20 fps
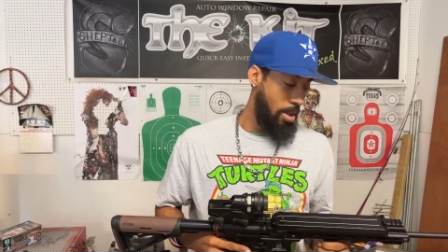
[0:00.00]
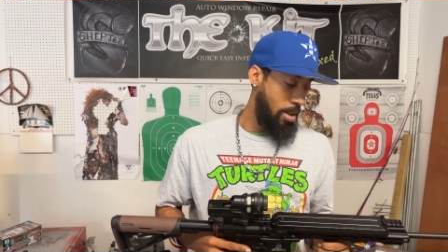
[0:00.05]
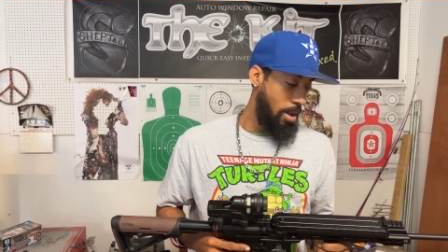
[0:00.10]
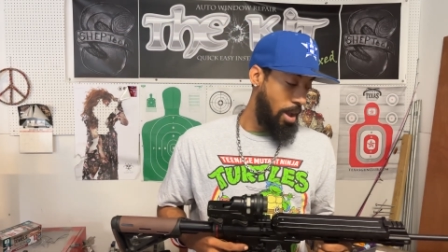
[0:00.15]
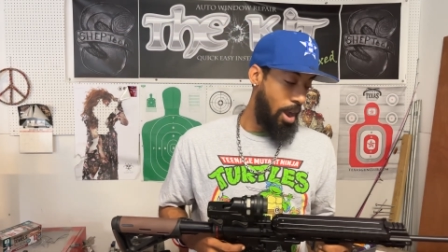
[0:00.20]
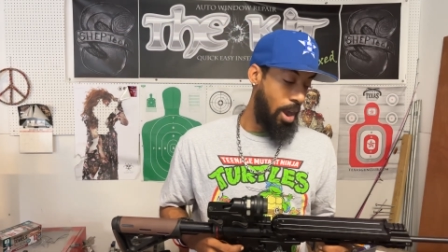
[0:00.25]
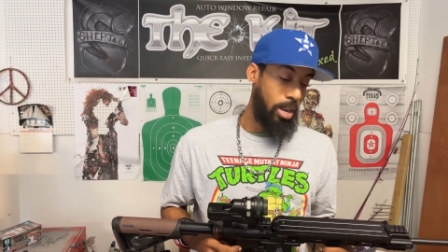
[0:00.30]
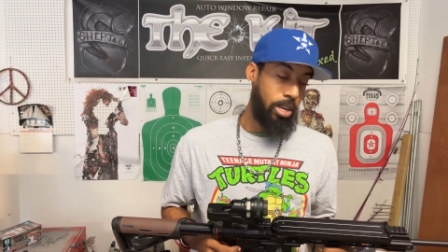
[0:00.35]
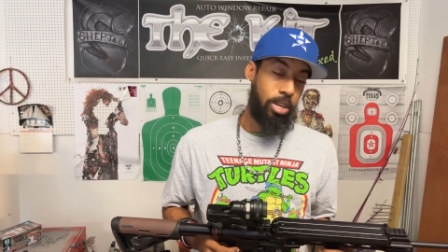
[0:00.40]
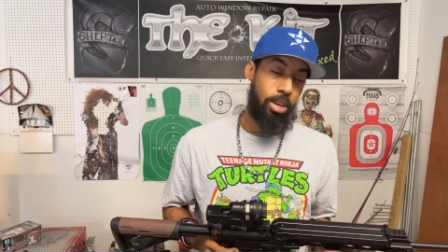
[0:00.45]

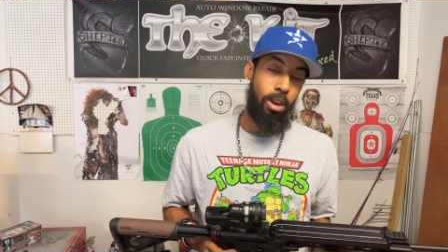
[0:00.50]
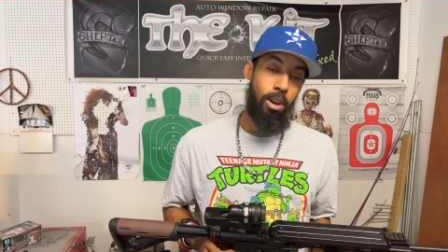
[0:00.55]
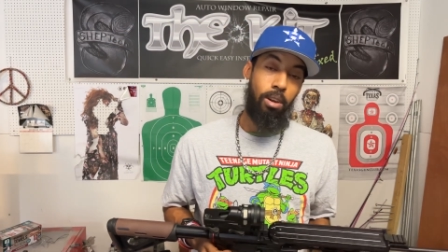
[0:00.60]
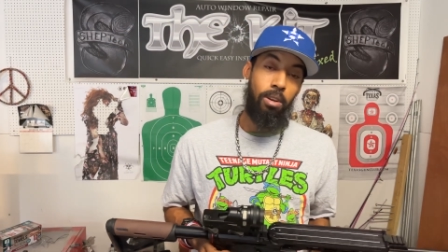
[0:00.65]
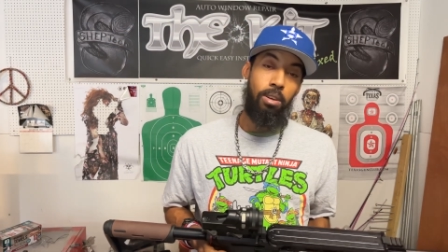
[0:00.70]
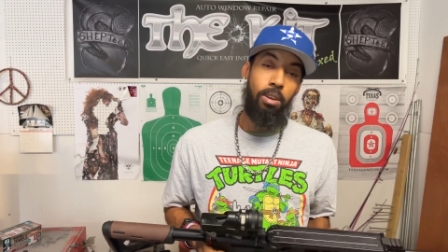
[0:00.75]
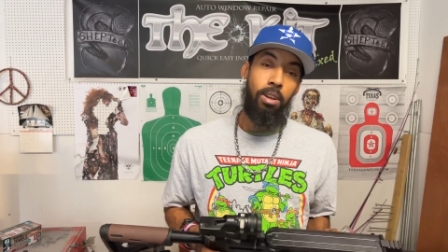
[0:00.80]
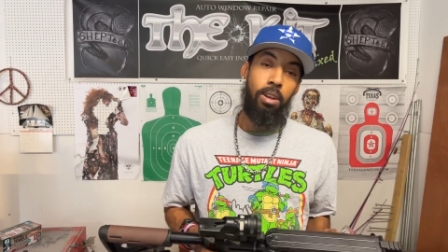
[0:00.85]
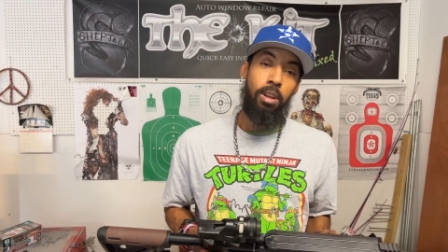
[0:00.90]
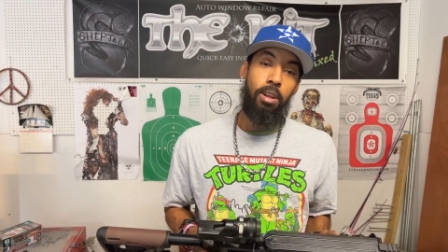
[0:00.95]
All right, y'all.
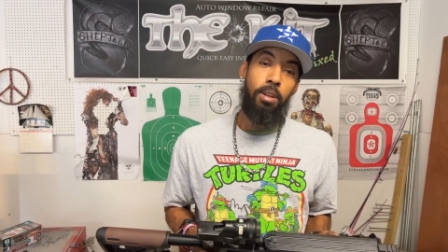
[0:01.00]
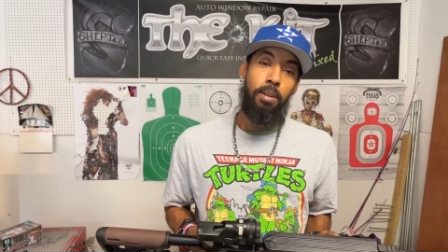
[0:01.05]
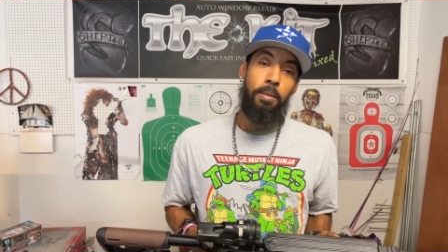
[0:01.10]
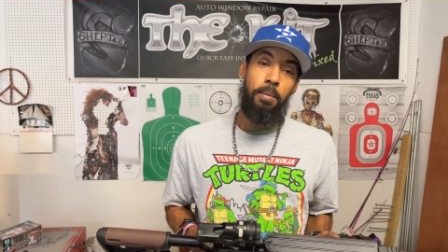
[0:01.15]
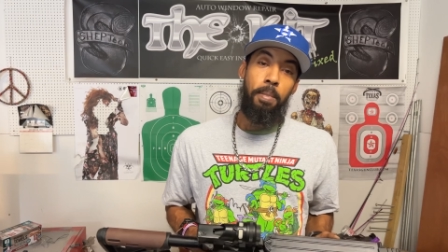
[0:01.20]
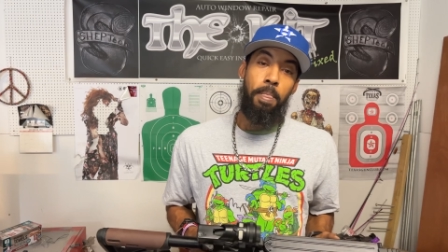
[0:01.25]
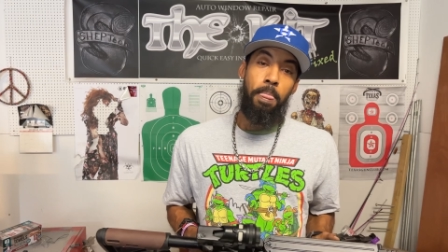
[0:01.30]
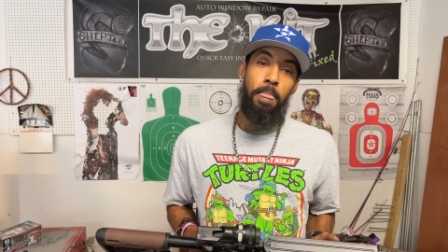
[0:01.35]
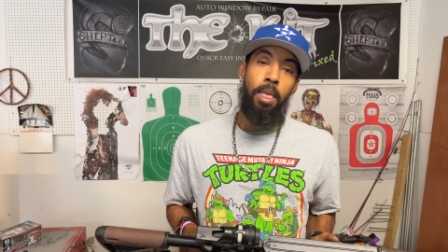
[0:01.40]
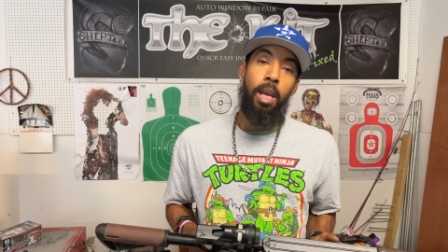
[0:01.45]

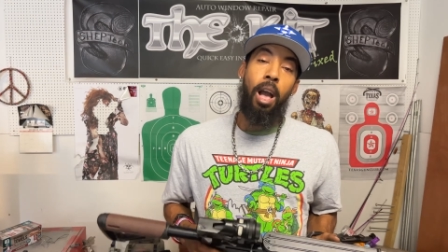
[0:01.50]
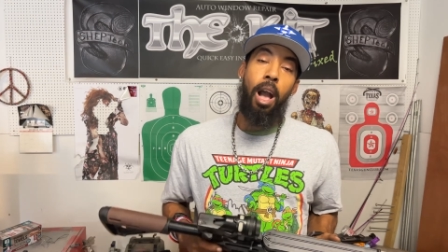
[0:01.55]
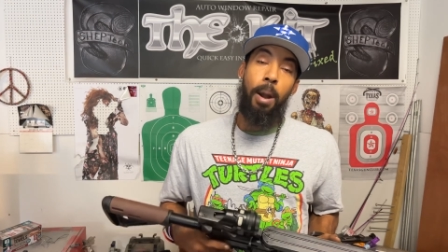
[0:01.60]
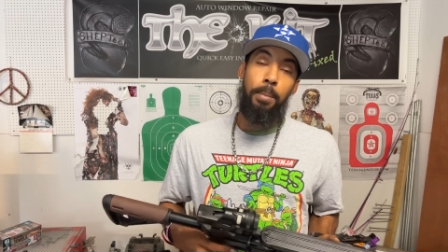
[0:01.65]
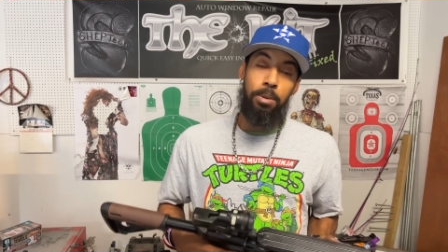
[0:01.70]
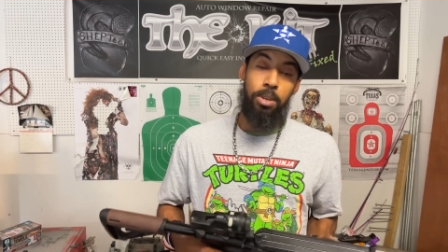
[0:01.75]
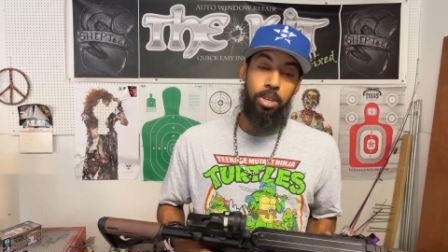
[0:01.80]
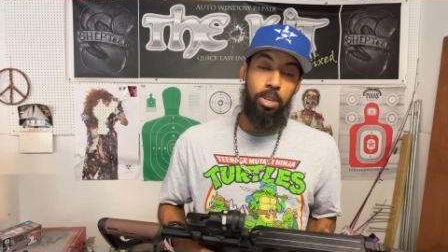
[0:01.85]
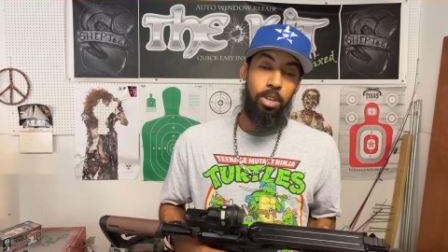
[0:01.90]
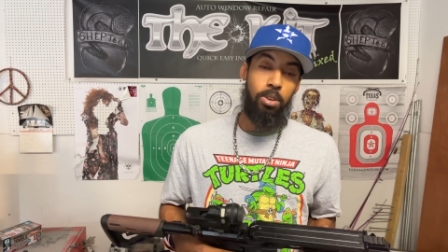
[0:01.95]
I'm
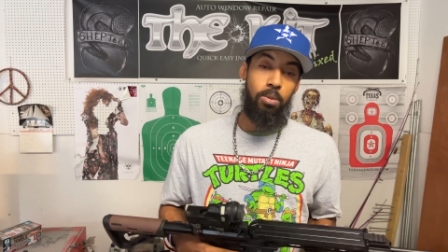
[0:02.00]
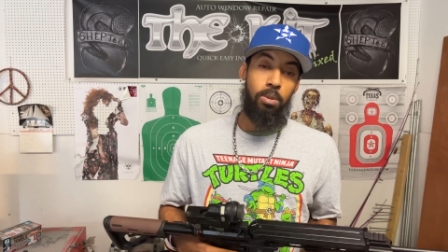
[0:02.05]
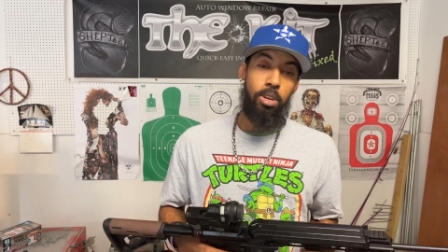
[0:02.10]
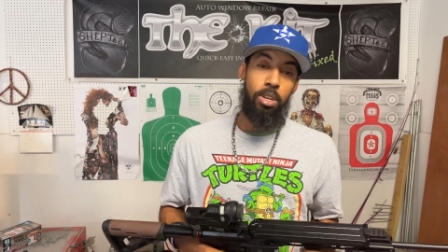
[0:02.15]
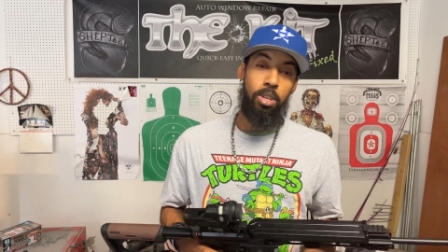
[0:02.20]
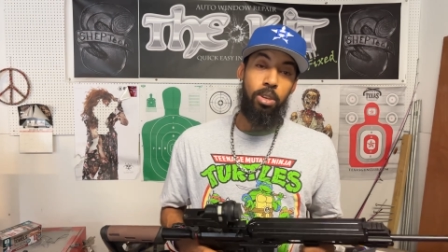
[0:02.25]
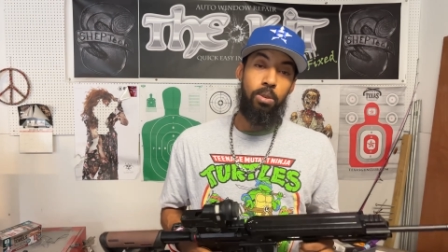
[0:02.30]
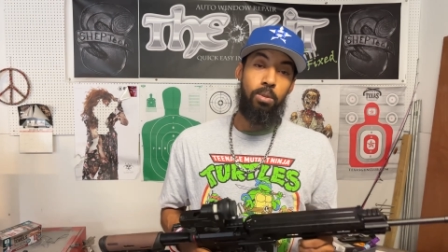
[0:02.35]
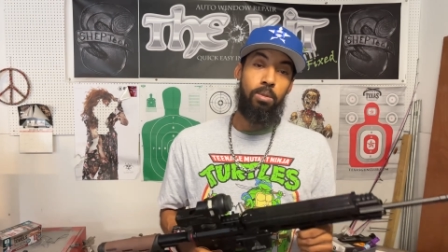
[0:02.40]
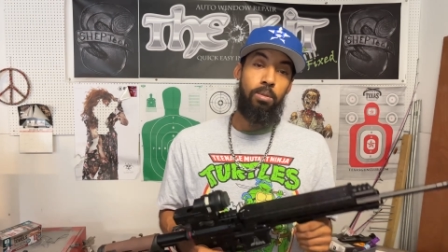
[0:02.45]
gonna show you what to
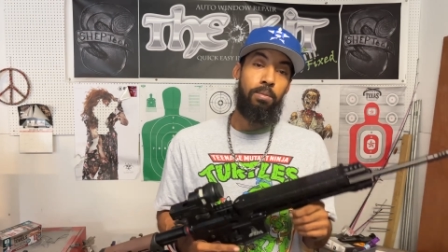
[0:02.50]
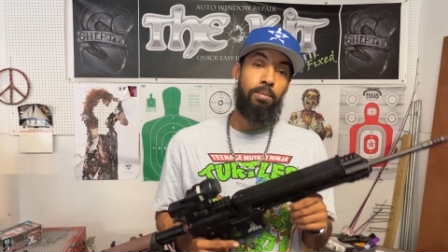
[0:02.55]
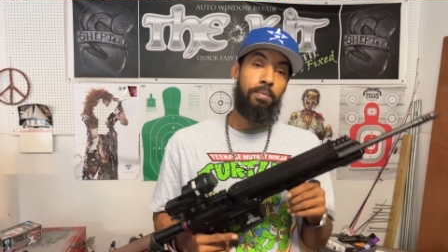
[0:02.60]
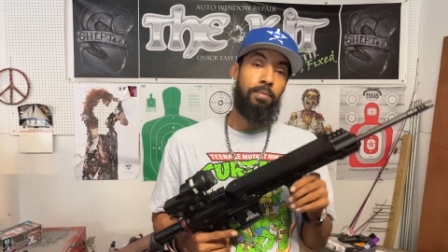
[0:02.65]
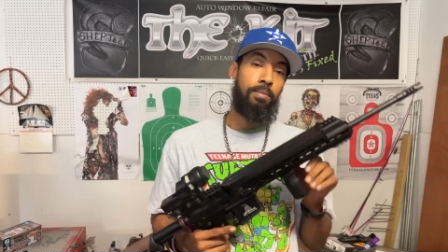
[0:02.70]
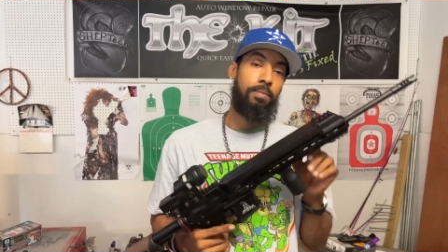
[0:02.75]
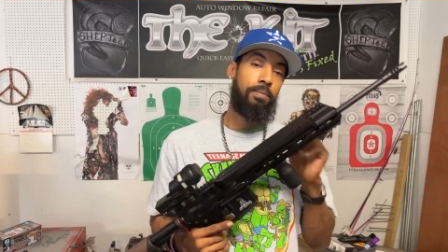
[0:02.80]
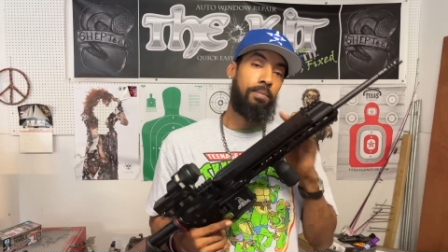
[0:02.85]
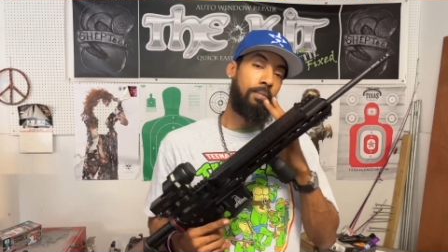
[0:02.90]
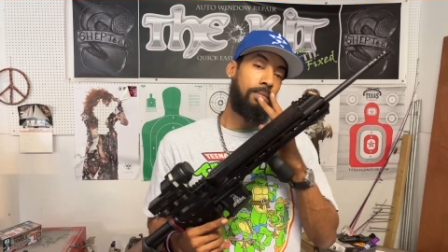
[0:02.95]
do.
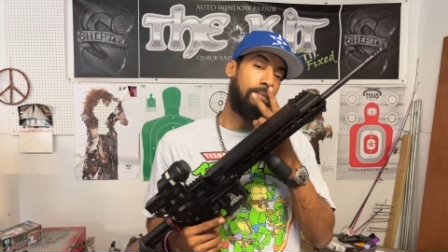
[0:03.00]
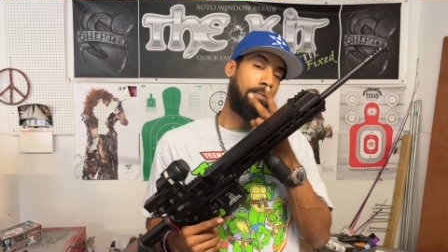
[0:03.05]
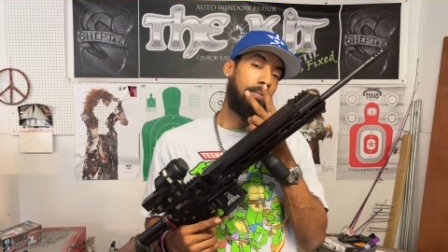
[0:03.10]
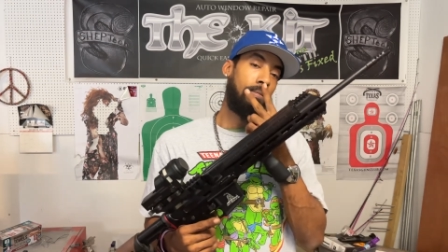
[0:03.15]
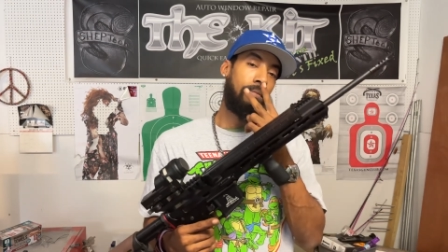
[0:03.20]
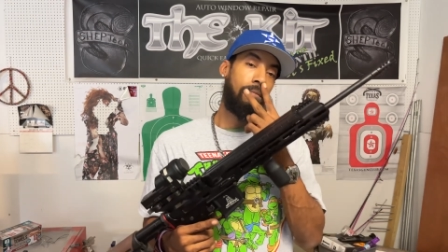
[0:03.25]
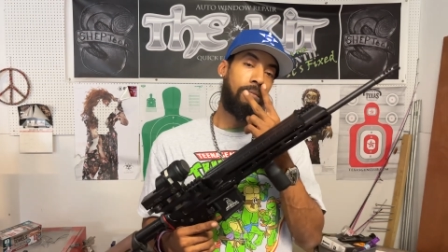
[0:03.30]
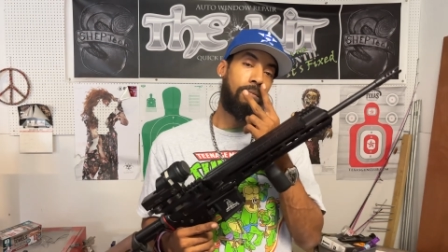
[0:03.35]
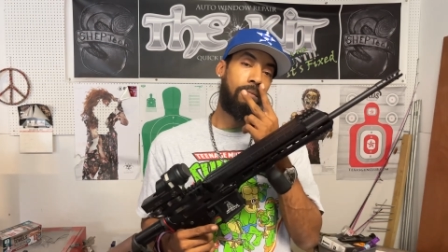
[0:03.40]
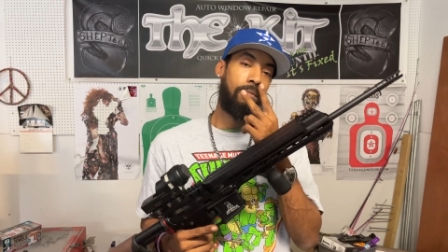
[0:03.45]

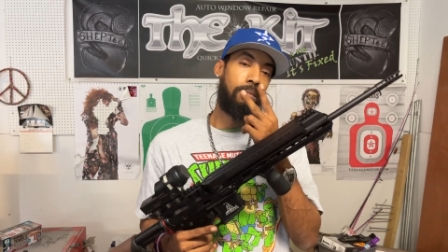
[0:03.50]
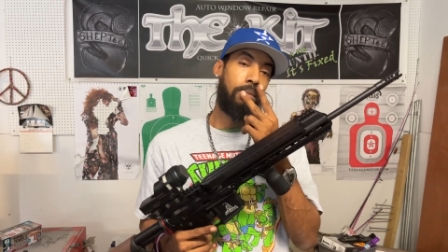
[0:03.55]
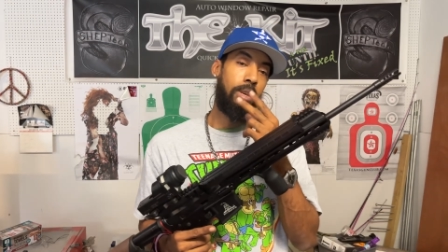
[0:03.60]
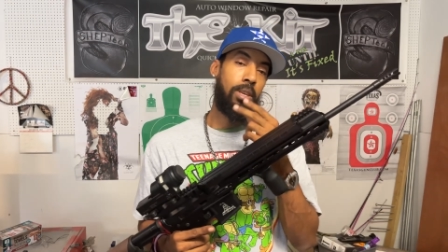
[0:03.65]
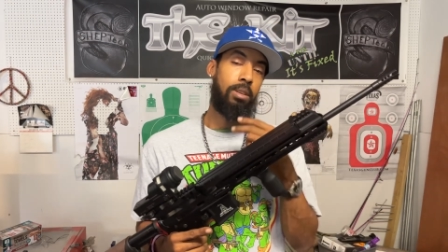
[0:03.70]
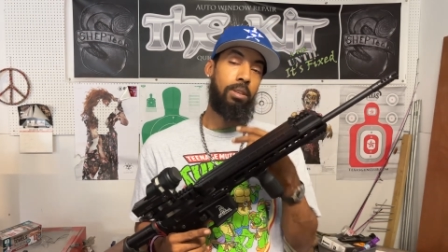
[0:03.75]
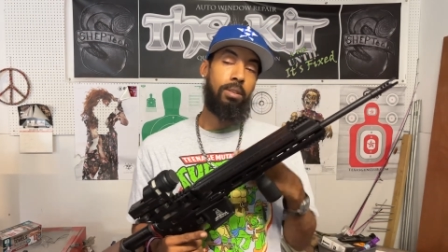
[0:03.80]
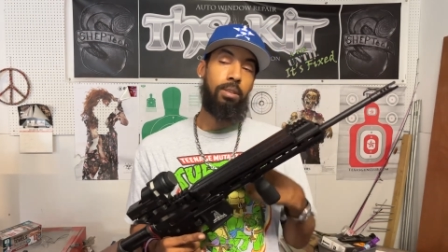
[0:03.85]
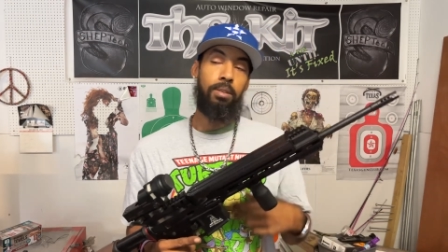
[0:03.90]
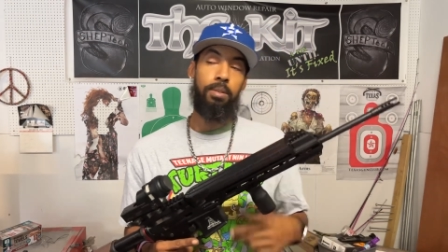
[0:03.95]

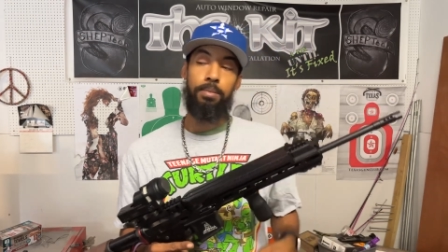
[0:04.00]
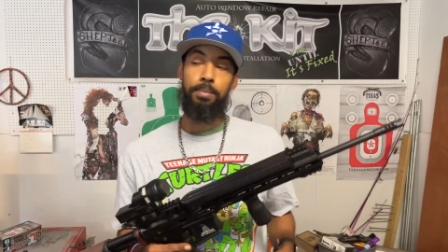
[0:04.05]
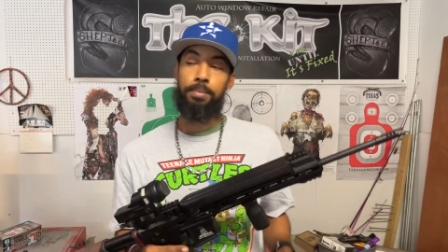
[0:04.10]
Peace.